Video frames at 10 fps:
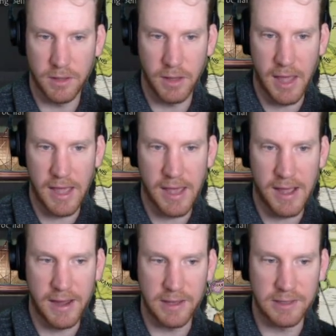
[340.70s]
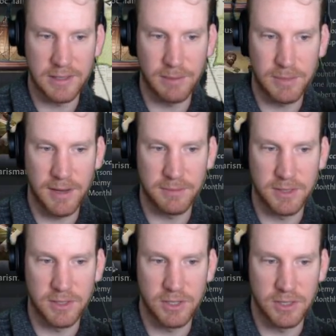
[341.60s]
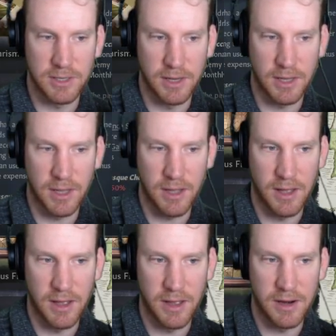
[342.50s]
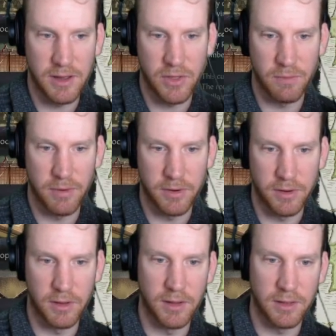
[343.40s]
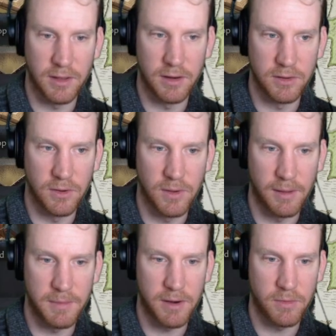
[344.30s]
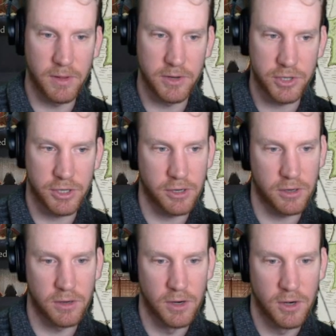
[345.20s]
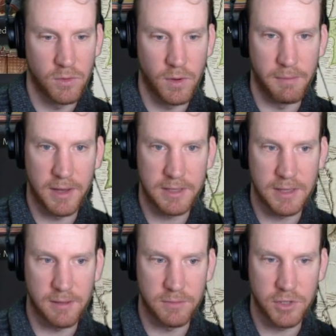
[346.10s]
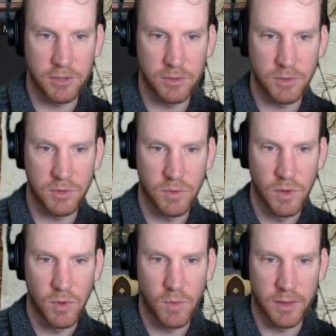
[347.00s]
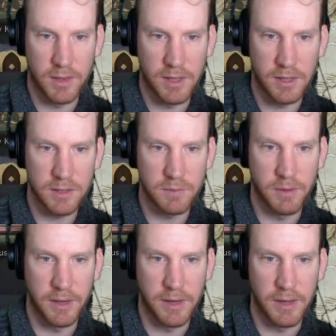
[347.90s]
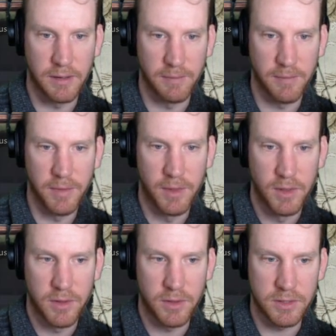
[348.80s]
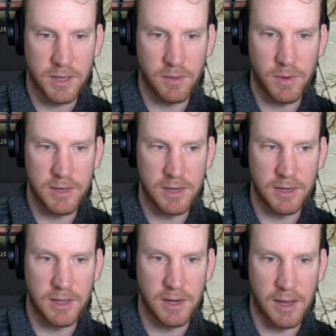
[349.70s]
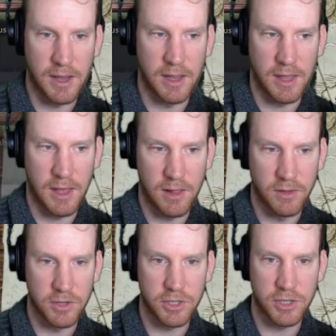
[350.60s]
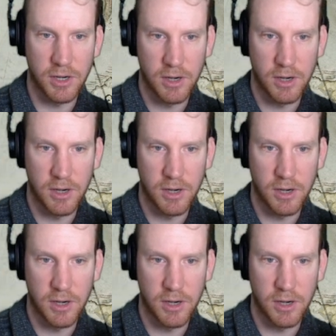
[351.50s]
AI, it sometimes is just like another burden that they do. I'm not really sure what makes them choose what things, but looks like we didn't get a English